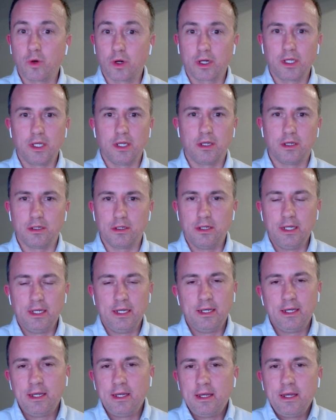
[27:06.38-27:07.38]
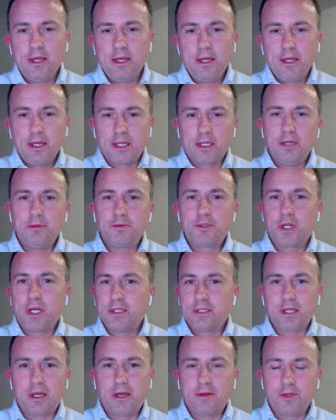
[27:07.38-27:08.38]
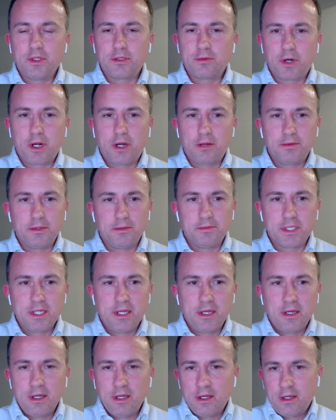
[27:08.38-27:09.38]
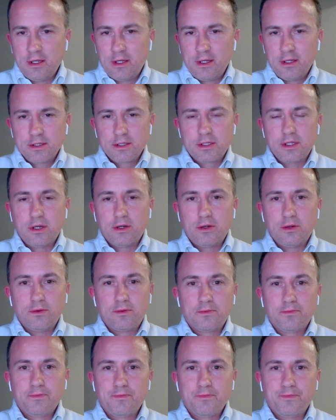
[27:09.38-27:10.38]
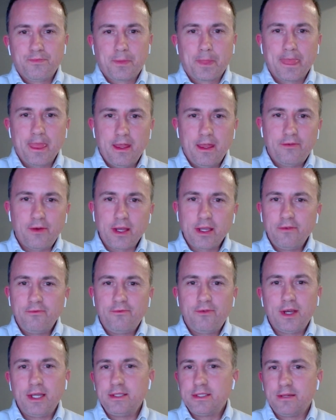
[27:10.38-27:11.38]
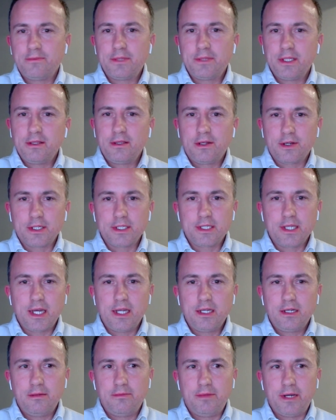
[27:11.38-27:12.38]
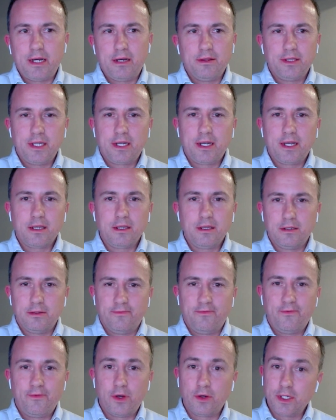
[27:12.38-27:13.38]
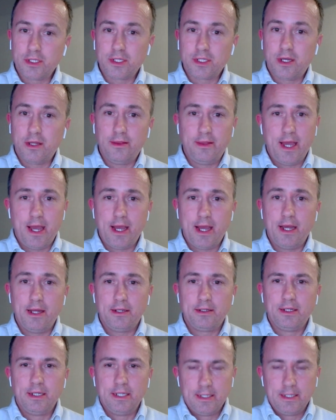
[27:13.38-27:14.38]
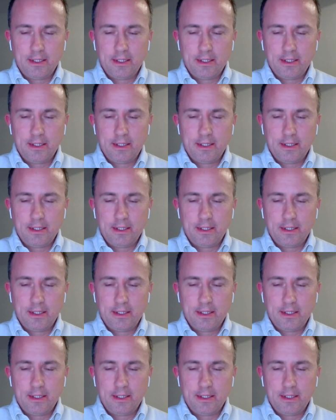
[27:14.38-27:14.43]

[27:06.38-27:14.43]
working, and keep trying to solve those problems. So if I can find something they're excited about, then I can focus on that